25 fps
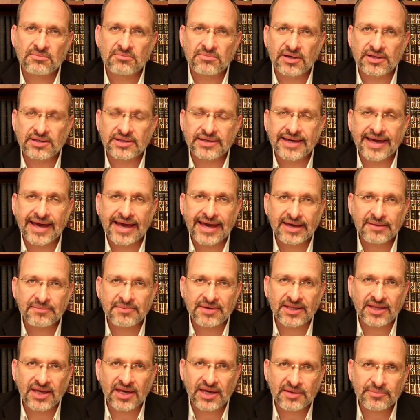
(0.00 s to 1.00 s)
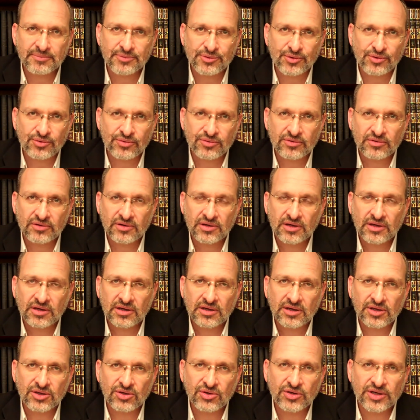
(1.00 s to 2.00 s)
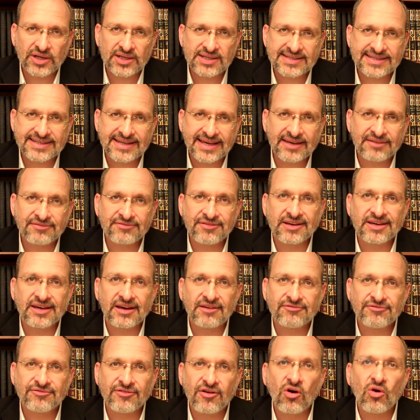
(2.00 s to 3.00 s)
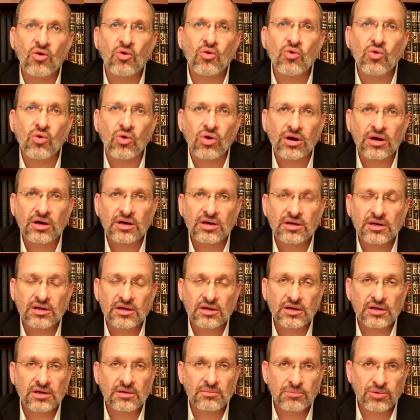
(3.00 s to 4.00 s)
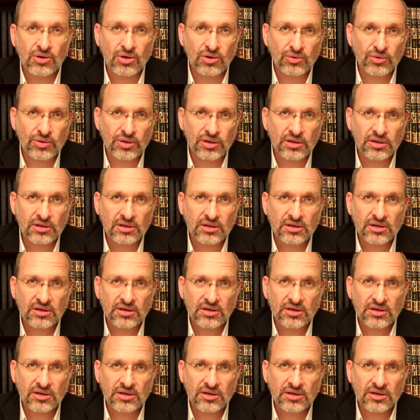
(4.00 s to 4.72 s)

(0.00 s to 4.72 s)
But came in Hebrew, you can say vayavo'u, plural.